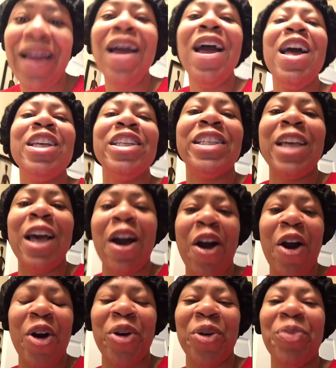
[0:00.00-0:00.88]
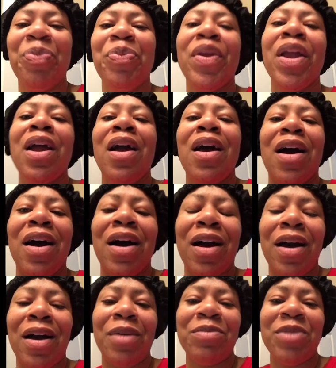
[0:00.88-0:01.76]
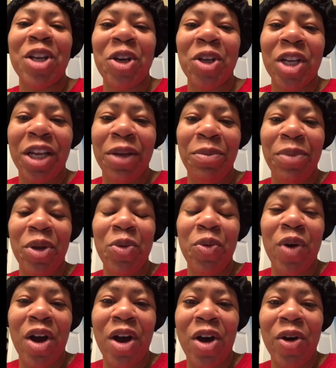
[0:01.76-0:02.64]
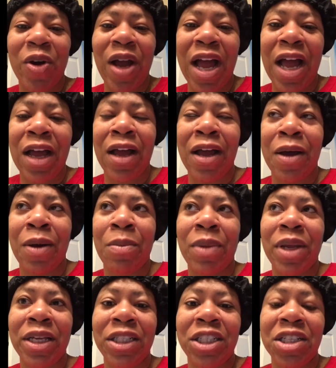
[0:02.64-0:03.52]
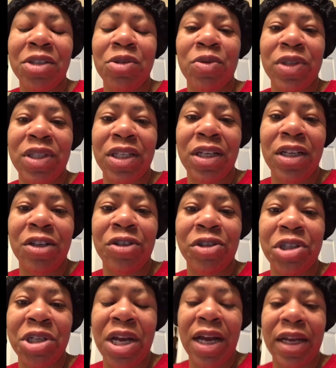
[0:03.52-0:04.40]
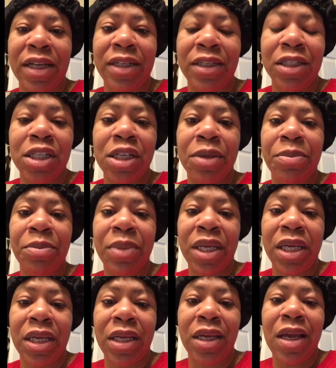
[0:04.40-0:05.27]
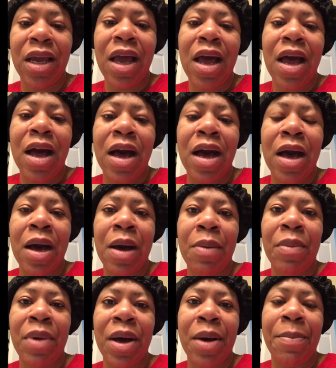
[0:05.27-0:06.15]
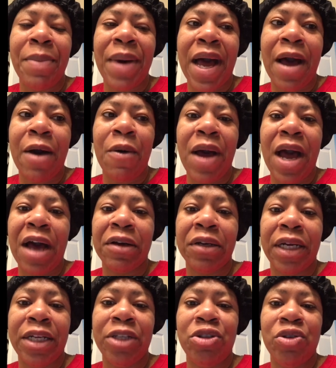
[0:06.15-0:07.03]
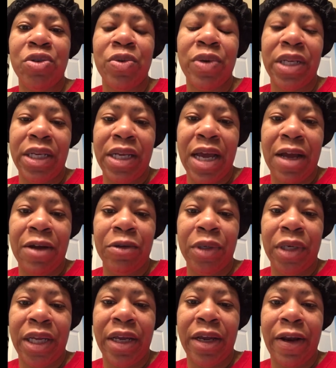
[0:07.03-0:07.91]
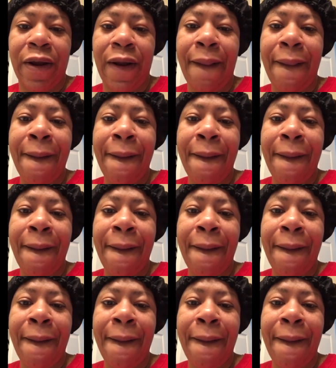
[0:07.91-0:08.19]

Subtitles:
So, don't get me wrong. It just was a little shocking to me about how they do it down there.